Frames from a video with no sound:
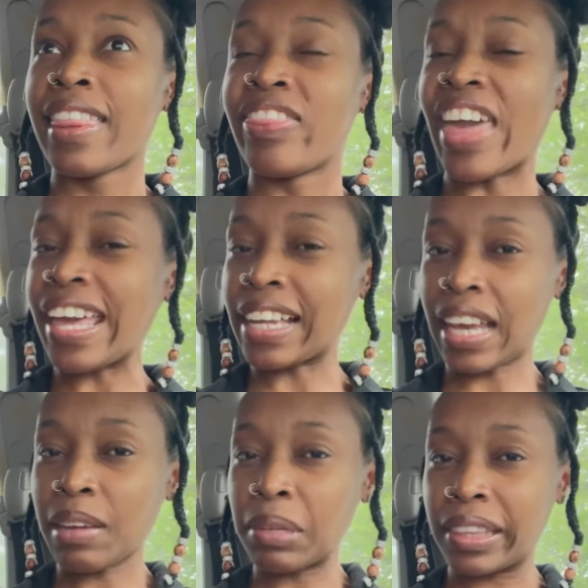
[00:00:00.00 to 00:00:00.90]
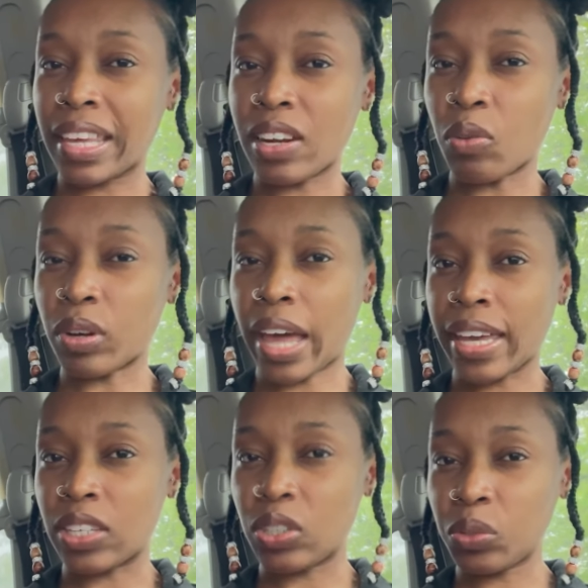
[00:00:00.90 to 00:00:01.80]
they claim that they don't
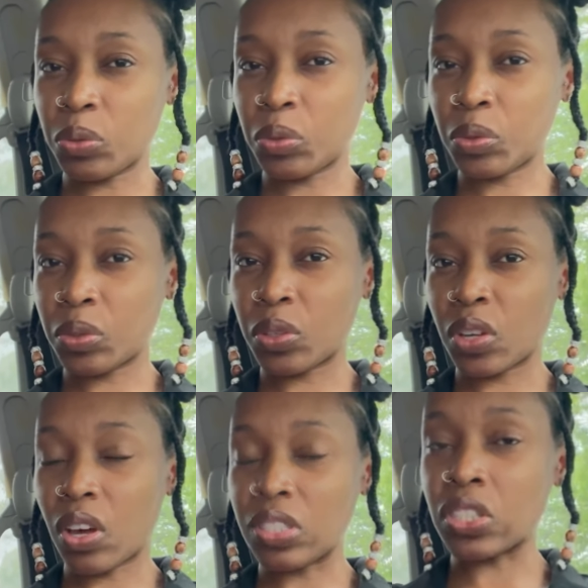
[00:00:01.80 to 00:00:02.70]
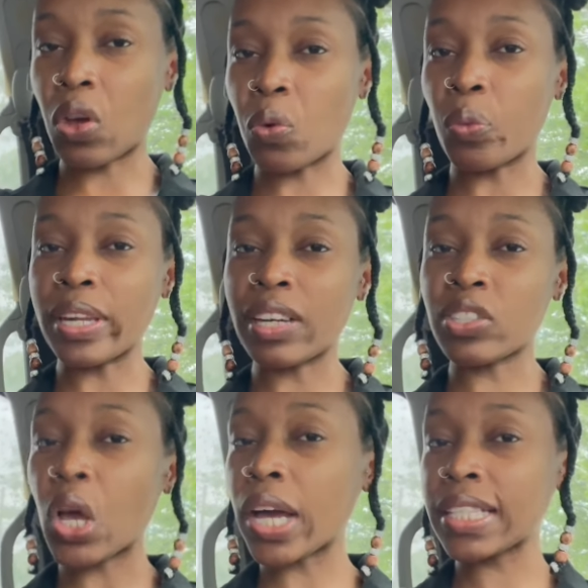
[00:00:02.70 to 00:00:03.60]
like you. So when they're
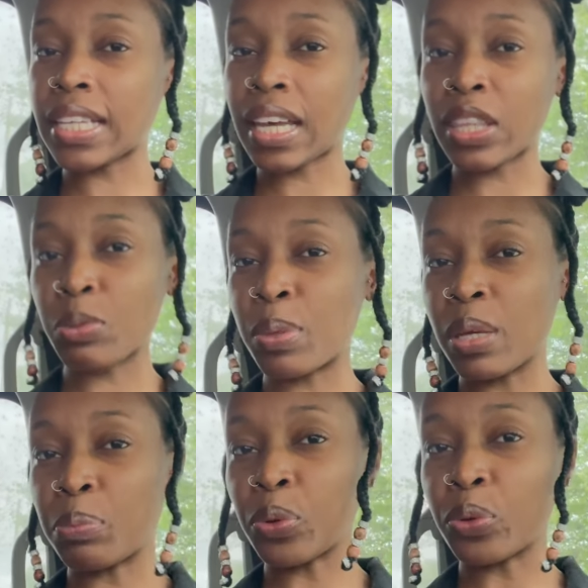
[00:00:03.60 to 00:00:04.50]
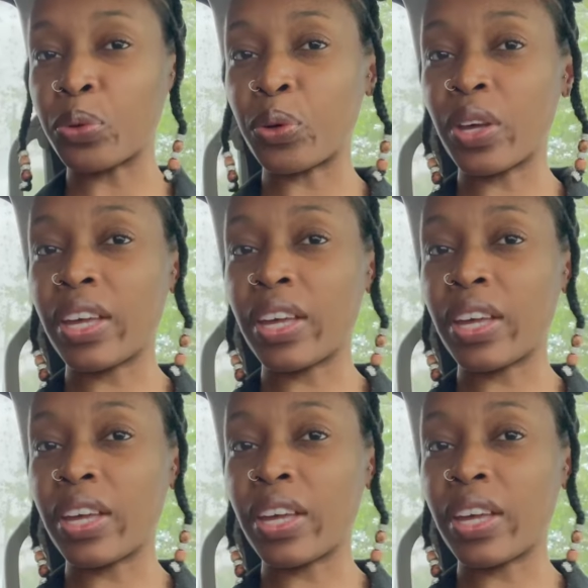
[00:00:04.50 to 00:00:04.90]
talking to other people,